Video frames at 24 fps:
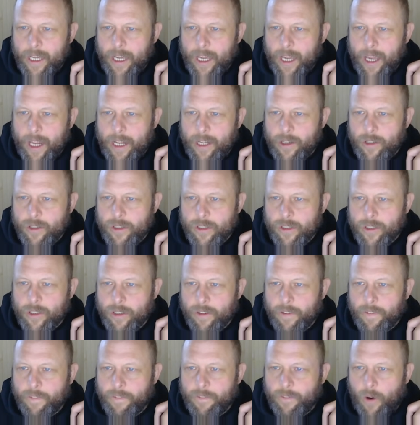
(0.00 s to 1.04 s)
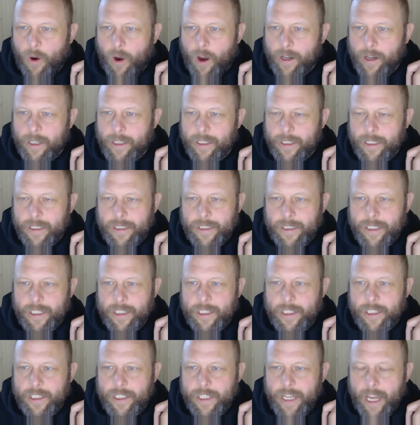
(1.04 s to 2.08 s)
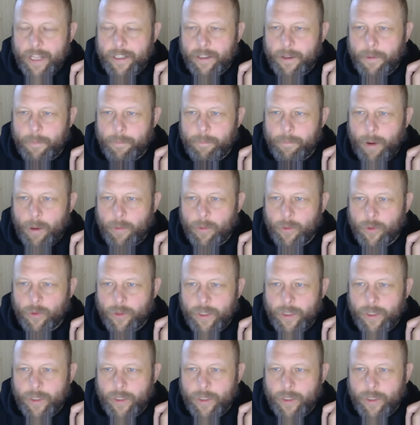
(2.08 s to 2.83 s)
and you're just going to find it, and it says Chat Bubble